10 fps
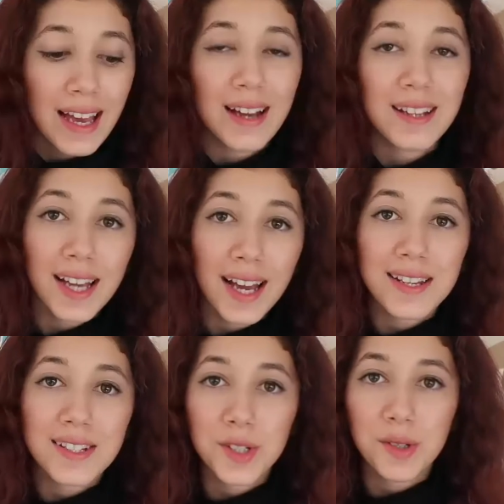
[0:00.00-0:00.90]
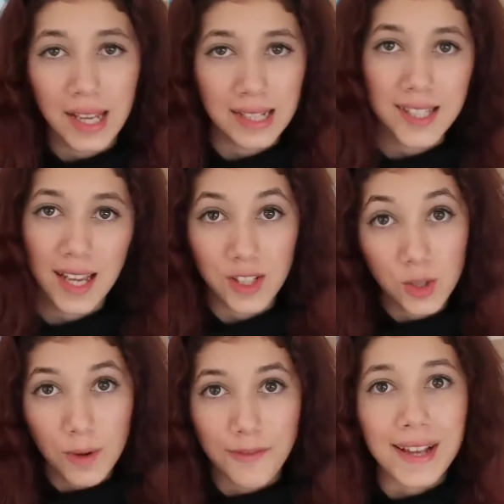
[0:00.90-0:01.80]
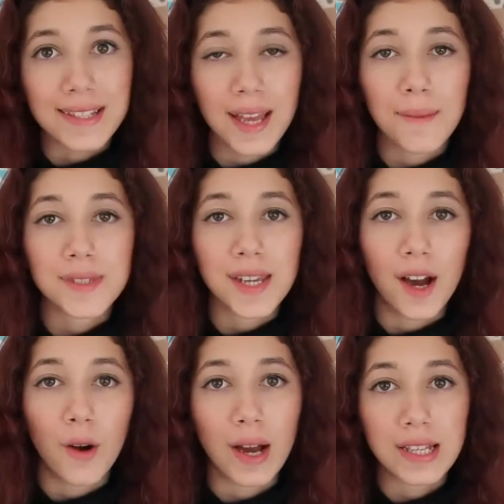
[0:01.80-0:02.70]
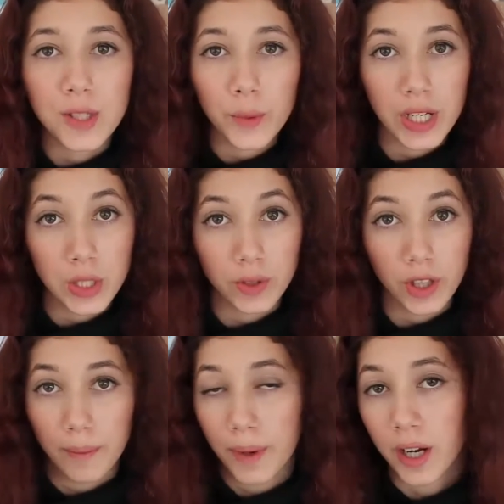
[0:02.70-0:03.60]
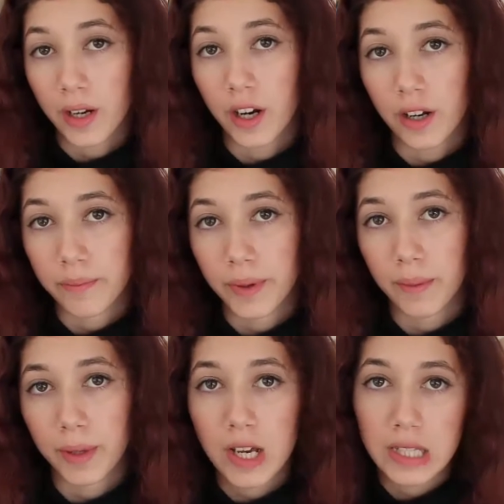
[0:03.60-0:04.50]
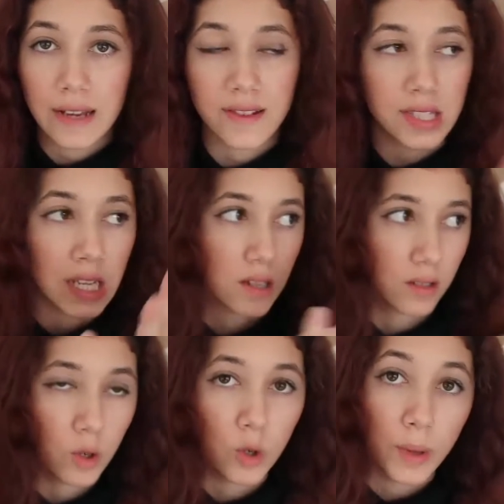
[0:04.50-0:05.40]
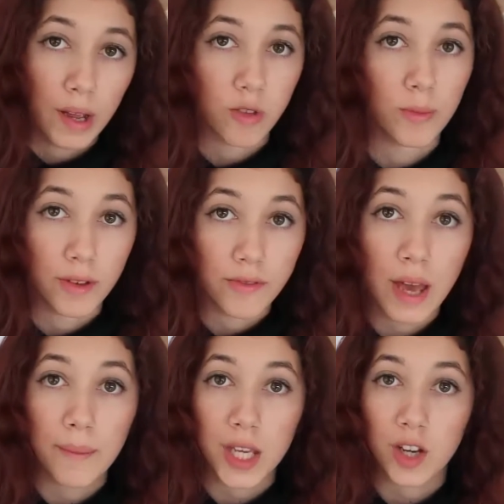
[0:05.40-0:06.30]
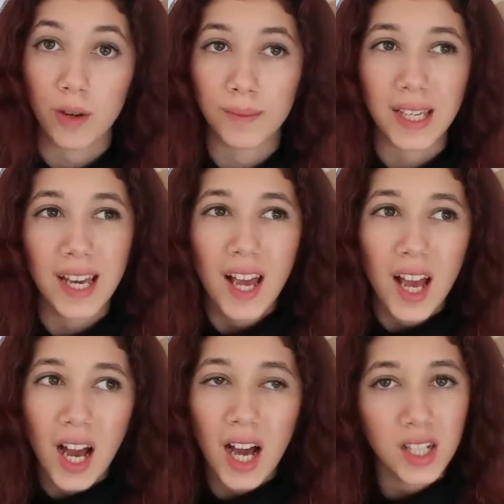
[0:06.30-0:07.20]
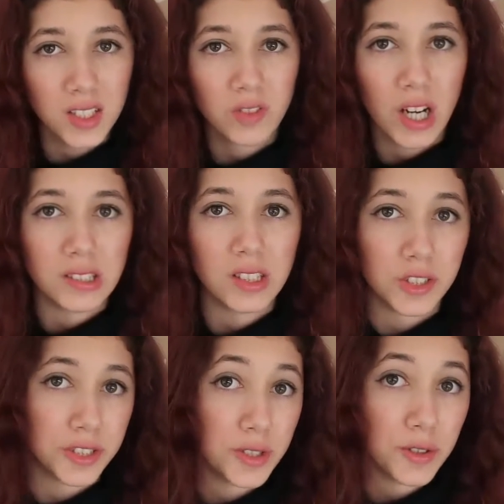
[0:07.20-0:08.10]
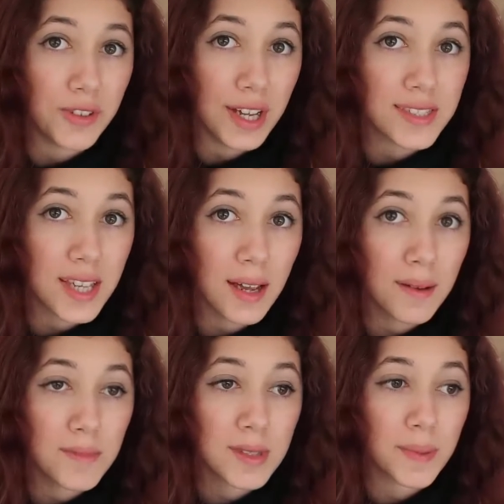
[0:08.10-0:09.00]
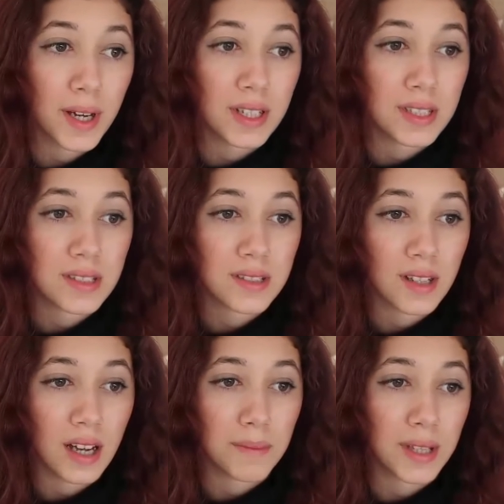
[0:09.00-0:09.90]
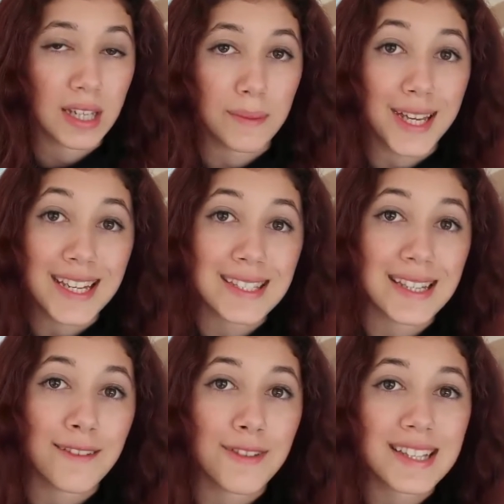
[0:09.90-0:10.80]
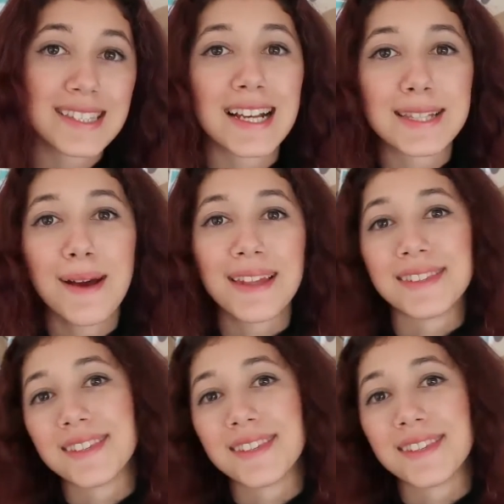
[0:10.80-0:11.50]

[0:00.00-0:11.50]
Uh, yeah, I do. Like, see, I do more face cams now. I still want to do a lot of Minecraft, but because I have to sit on in the hallway with all my family hearing me, I'd rather just do face cams, but I'm going to get my internet fixed next month,